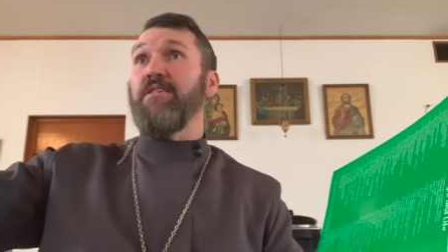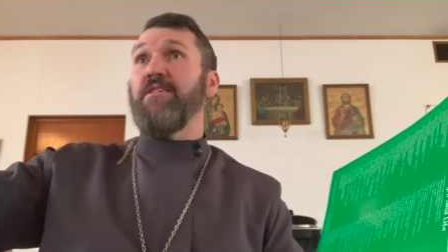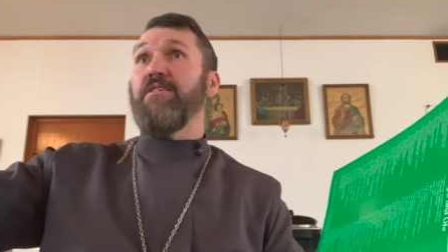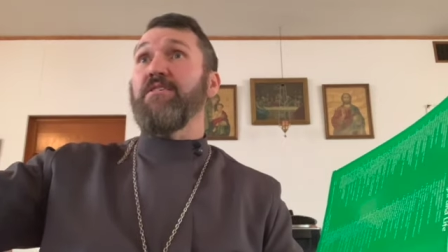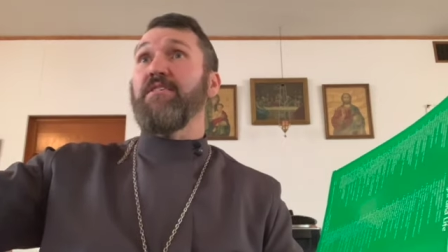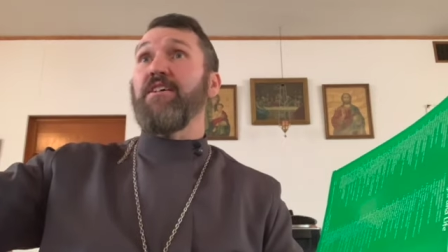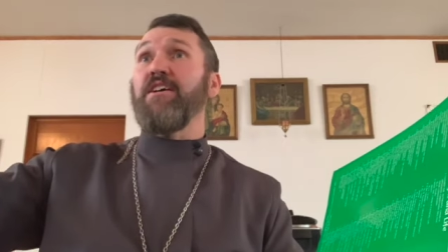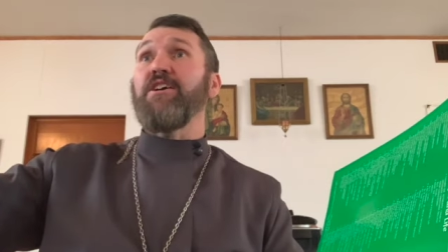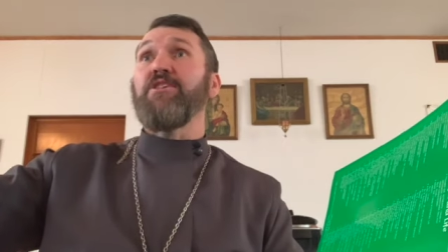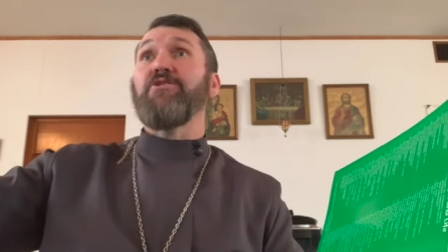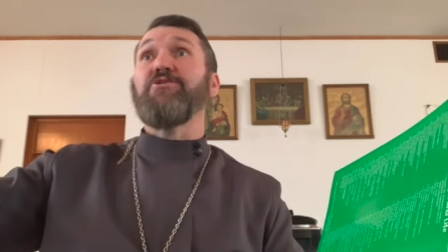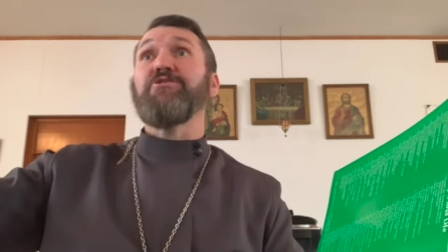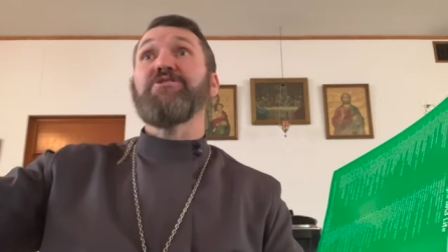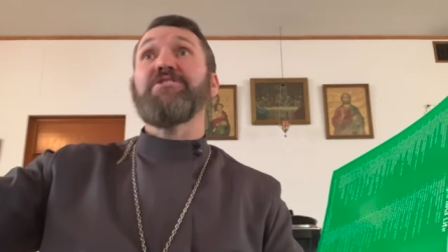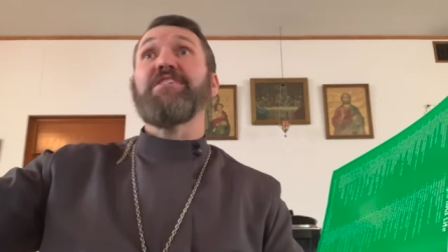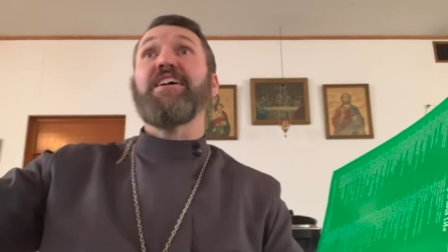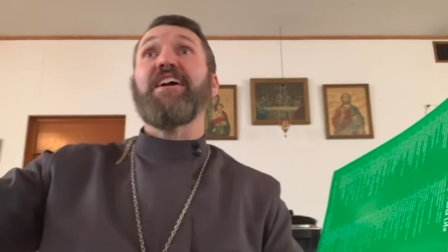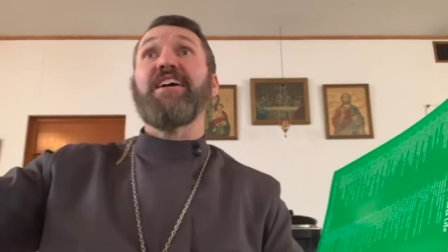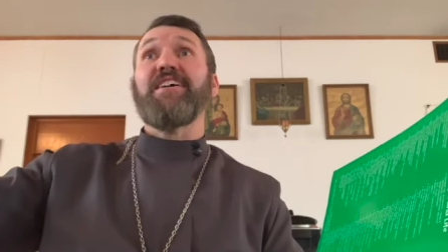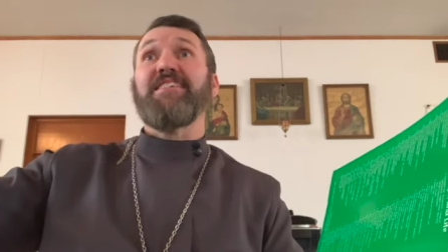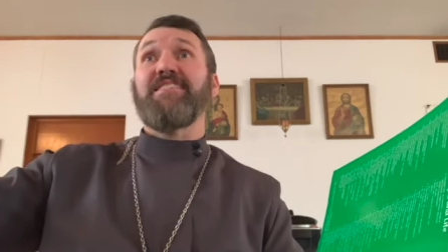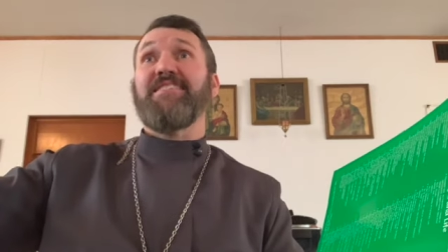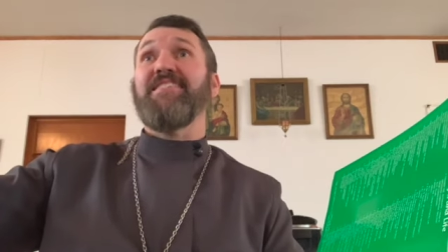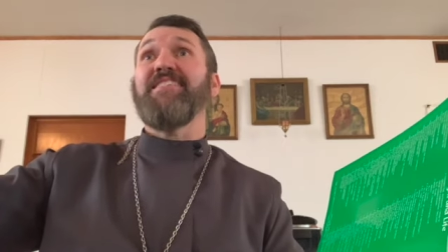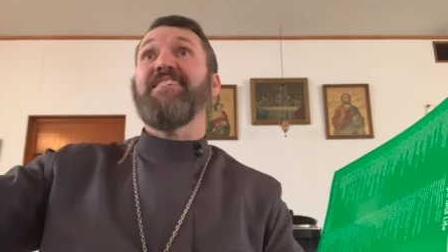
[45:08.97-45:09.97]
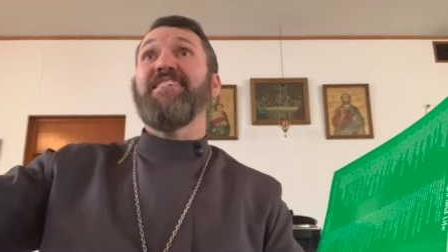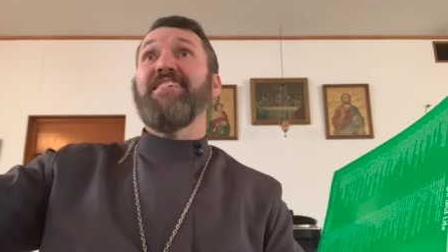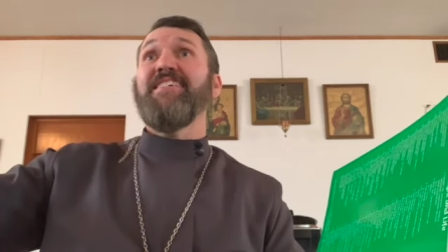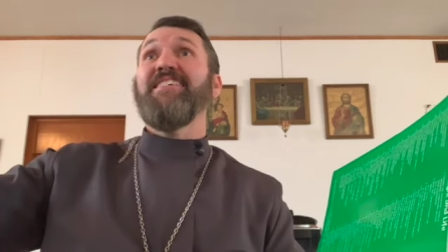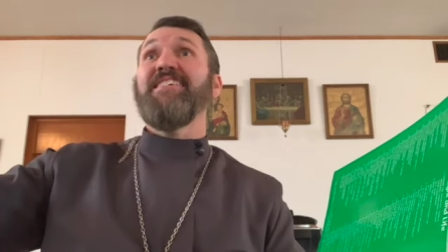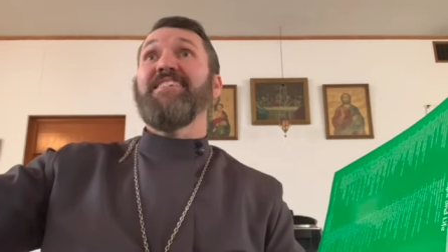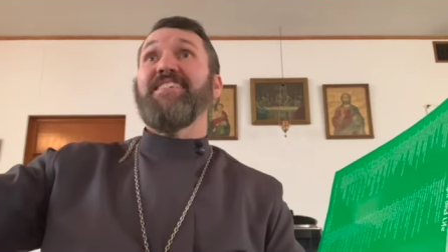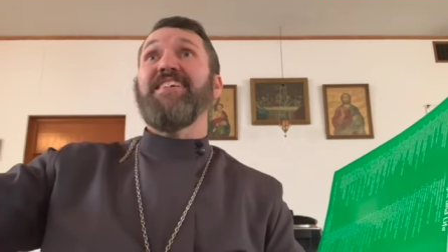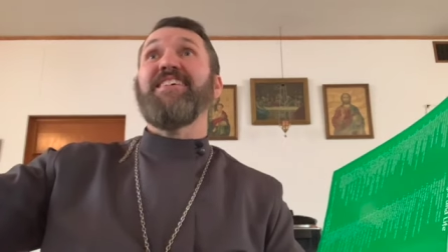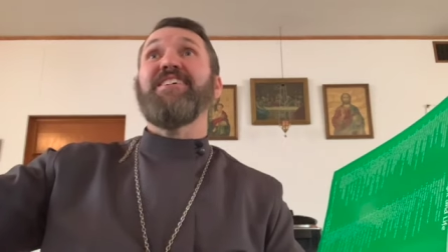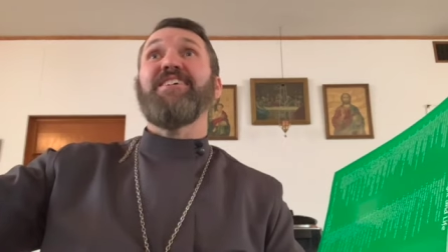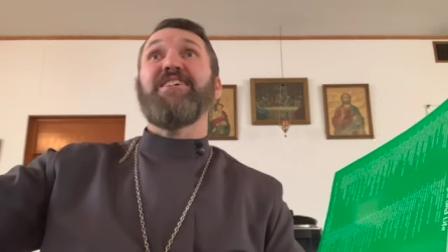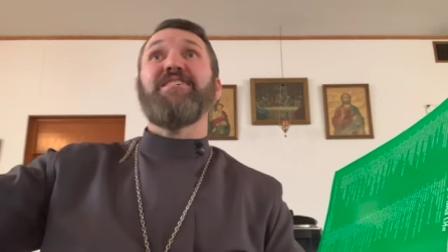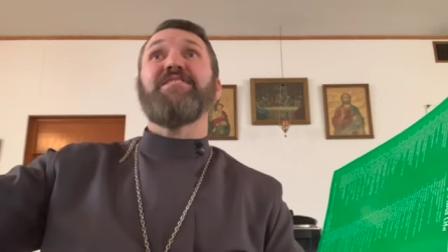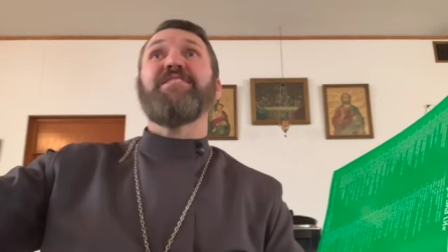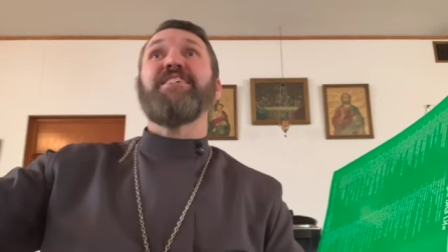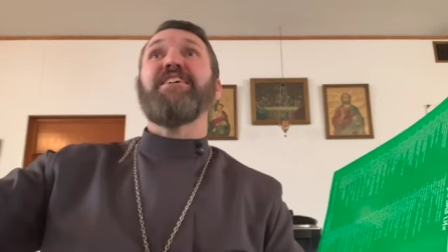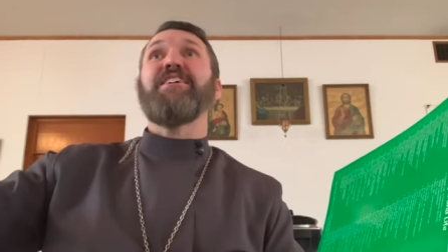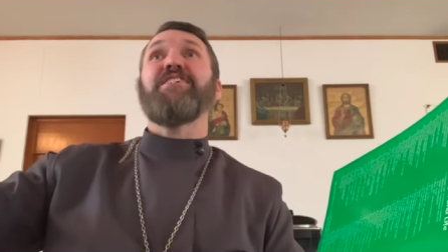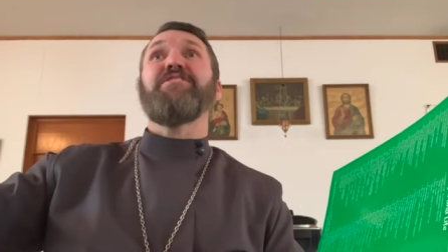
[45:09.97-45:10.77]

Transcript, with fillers: They understand, they, they